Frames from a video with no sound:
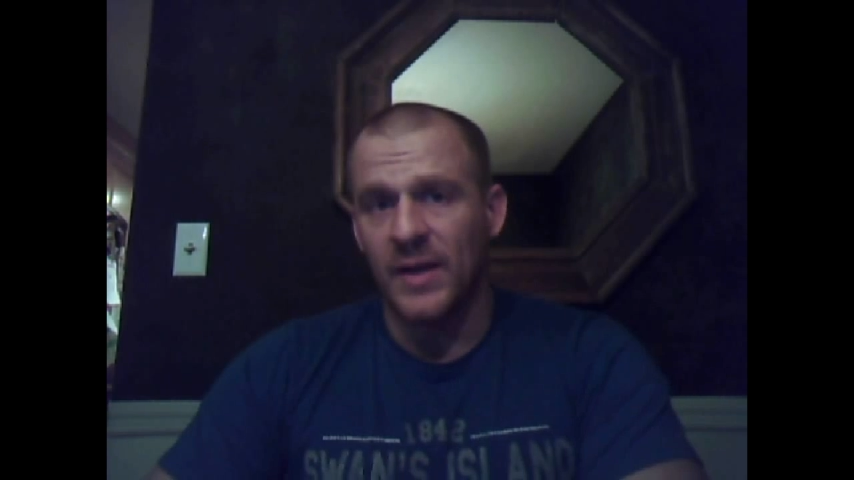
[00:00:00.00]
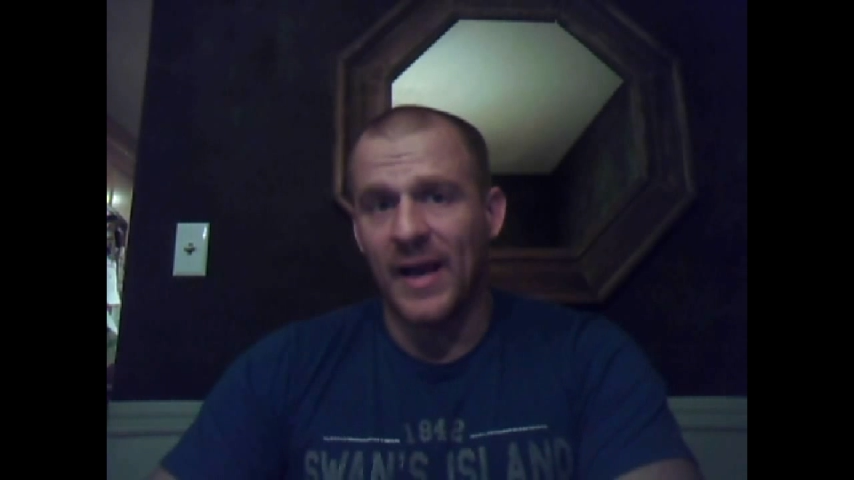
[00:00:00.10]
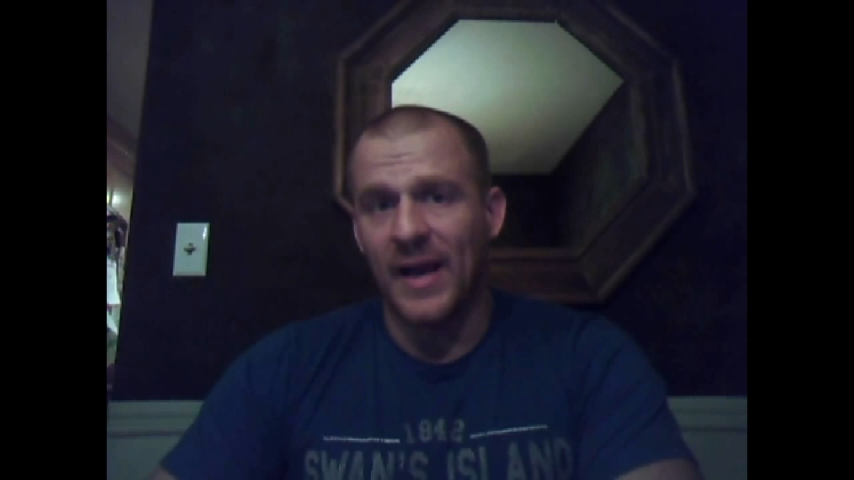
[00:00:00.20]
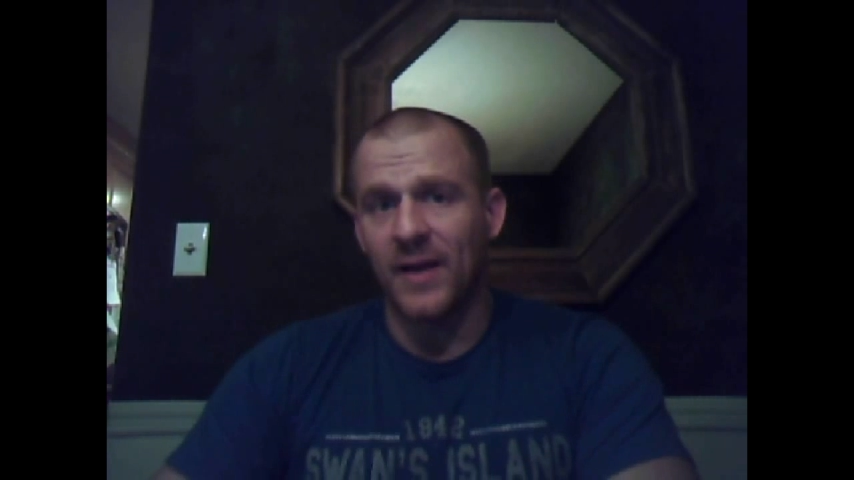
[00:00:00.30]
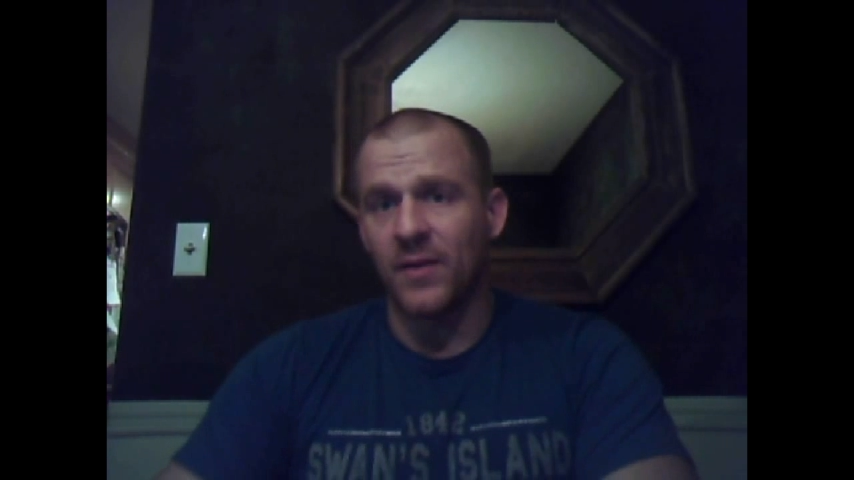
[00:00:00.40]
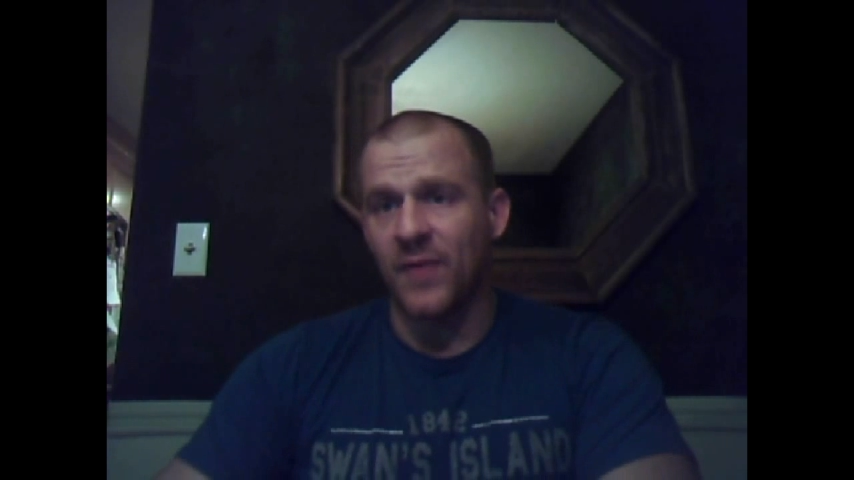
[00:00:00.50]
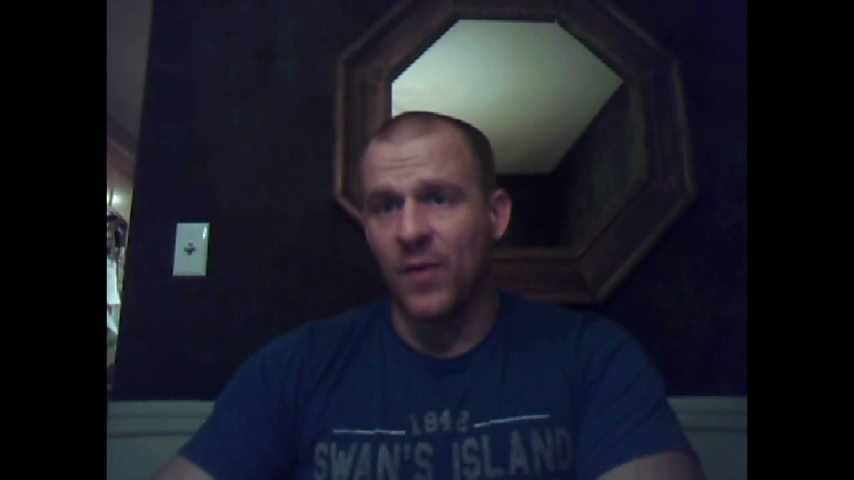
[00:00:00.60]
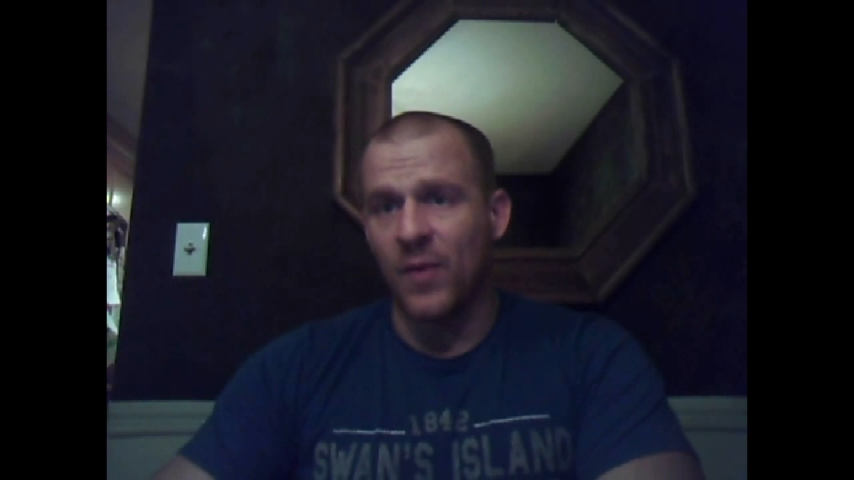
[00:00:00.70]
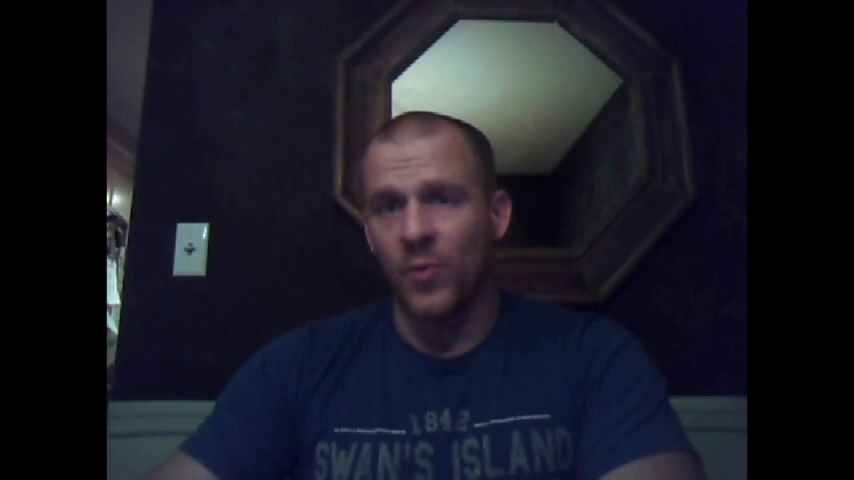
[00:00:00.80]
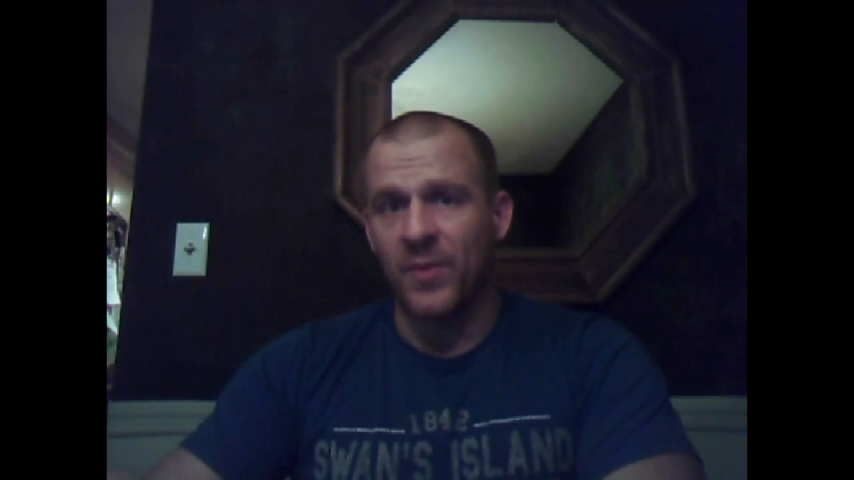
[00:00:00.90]
and
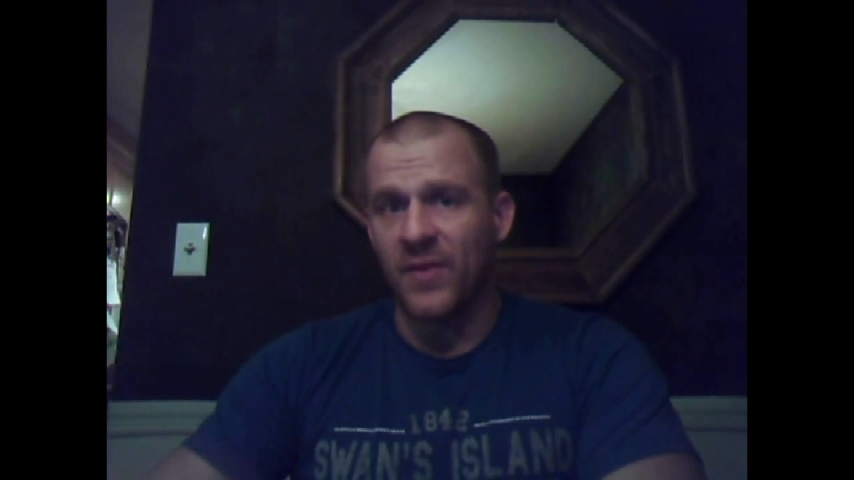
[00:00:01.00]
they will be